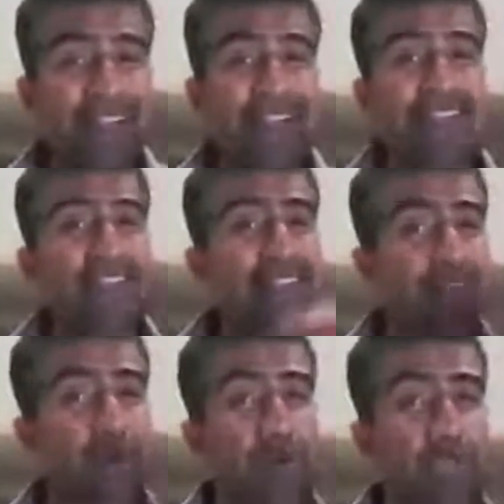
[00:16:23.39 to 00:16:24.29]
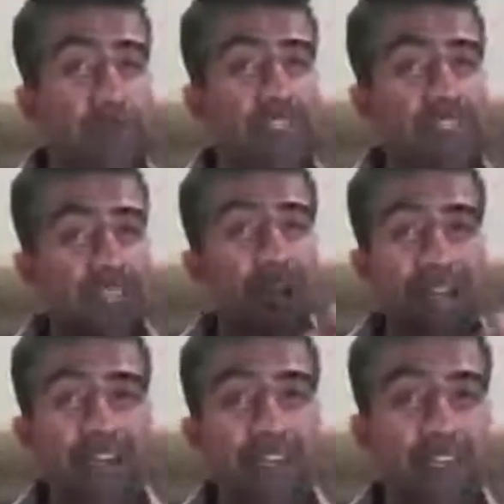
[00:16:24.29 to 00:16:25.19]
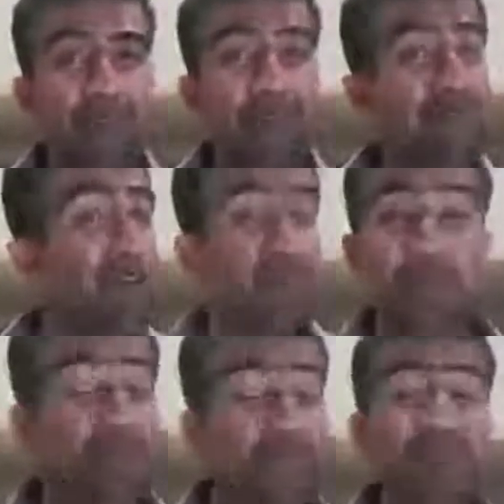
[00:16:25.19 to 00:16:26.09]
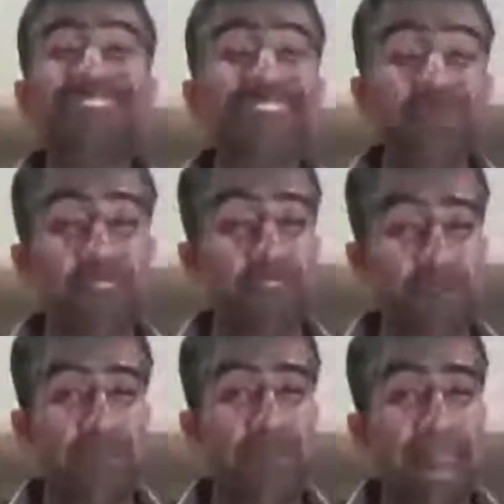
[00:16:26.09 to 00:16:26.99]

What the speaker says: And there's another way which is a lot healthier, but most people don't seem to do.